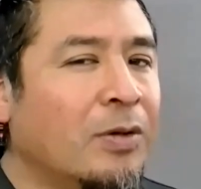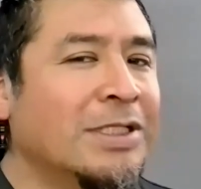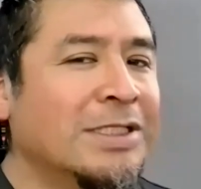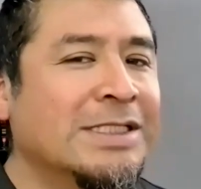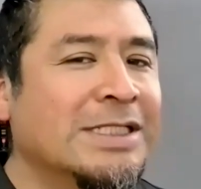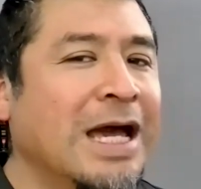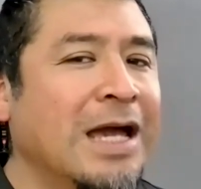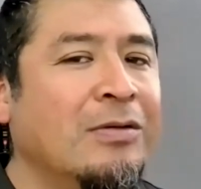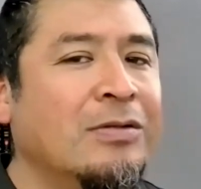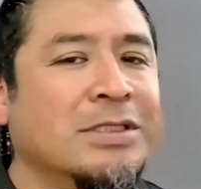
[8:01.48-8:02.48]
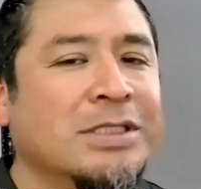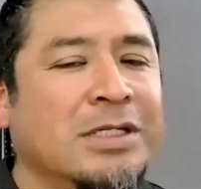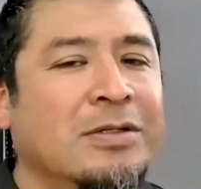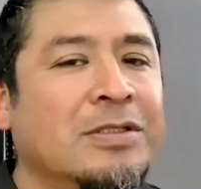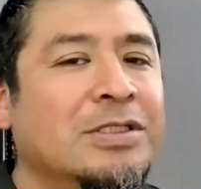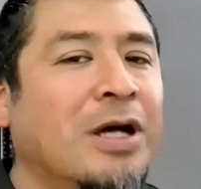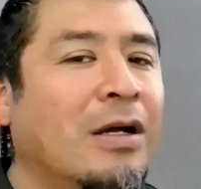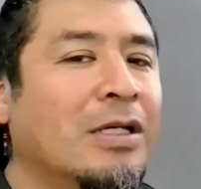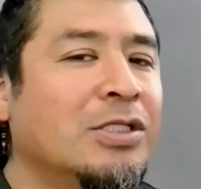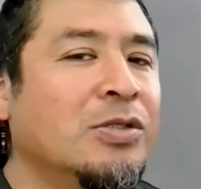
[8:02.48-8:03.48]
the styles and you're
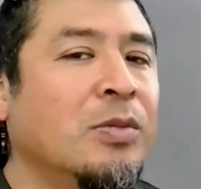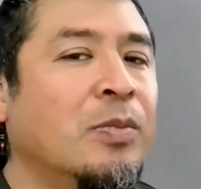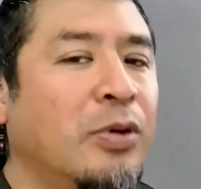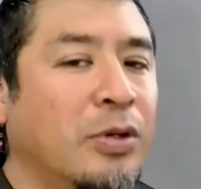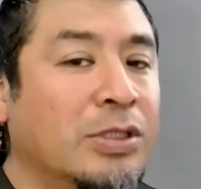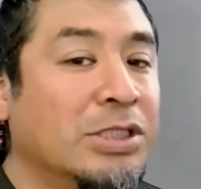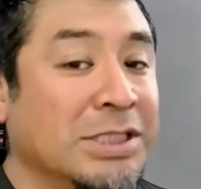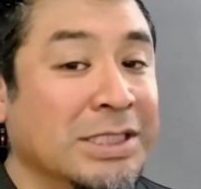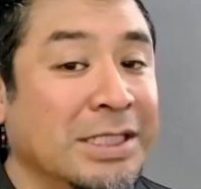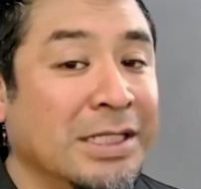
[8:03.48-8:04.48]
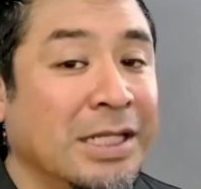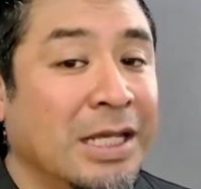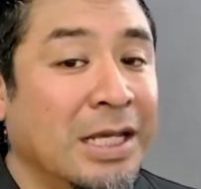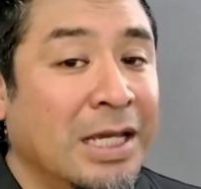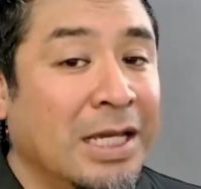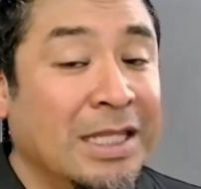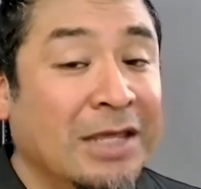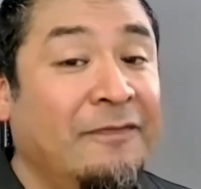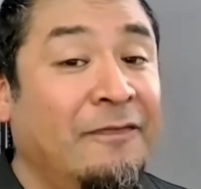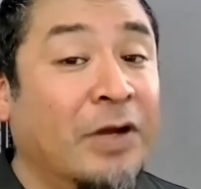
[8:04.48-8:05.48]
talking to a person and they
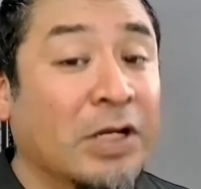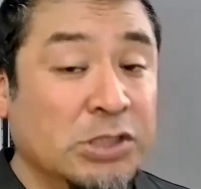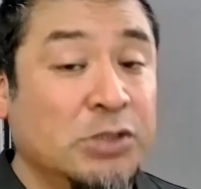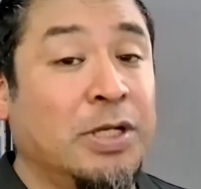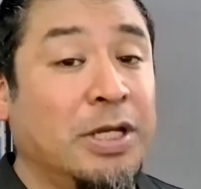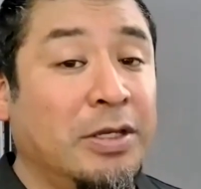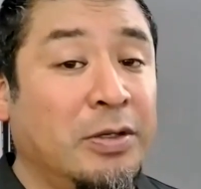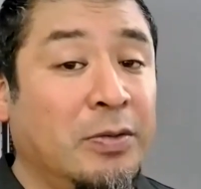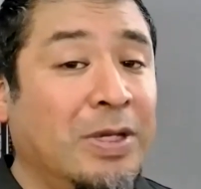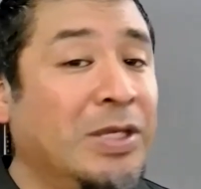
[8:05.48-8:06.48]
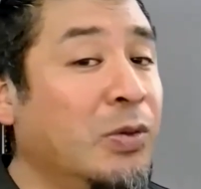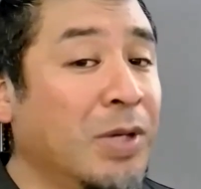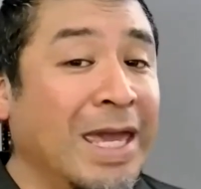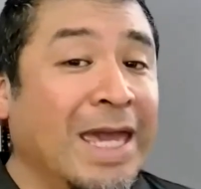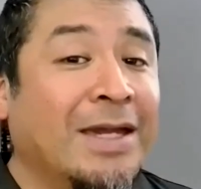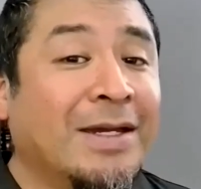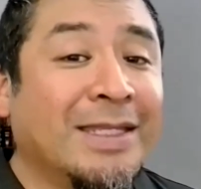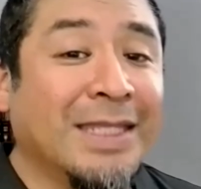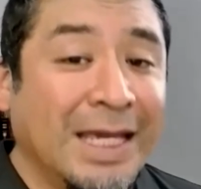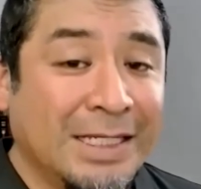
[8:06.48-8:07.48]
frustrate you and you can't
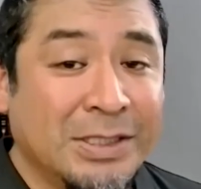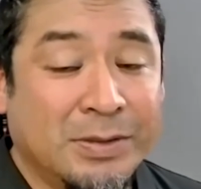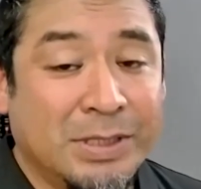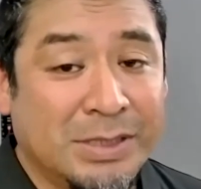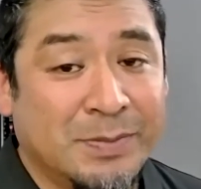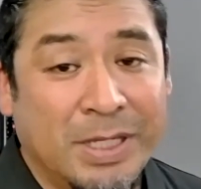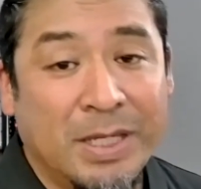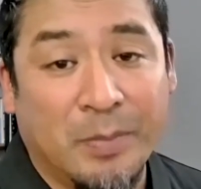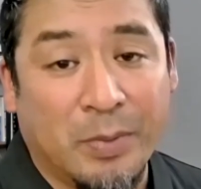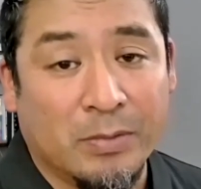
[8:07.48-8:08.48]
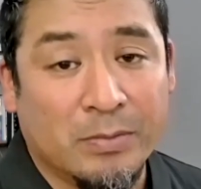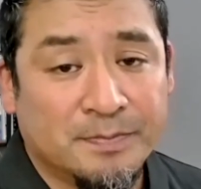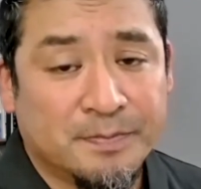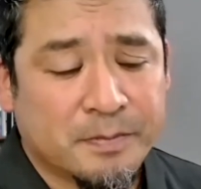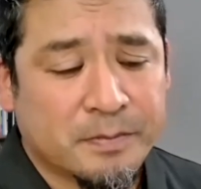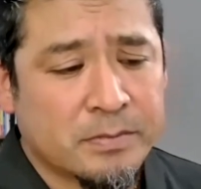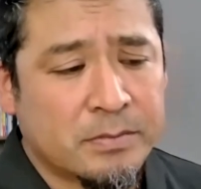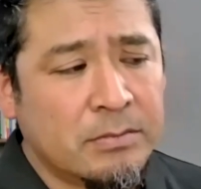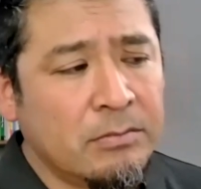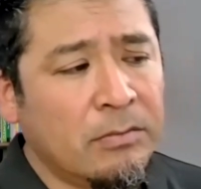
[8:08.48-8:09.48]
connect to these people,
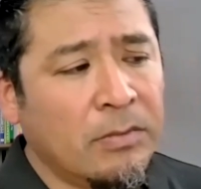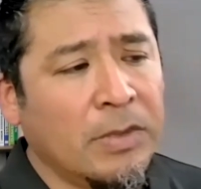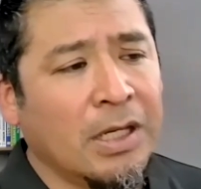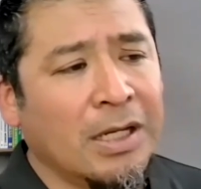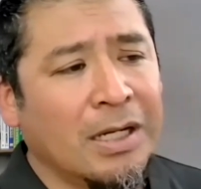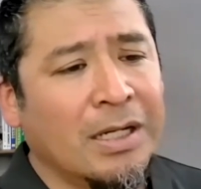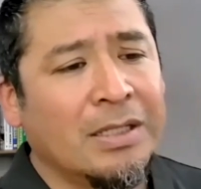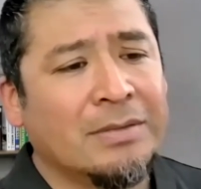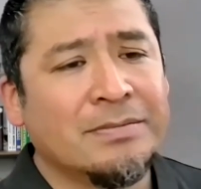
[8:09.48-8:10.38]
uh,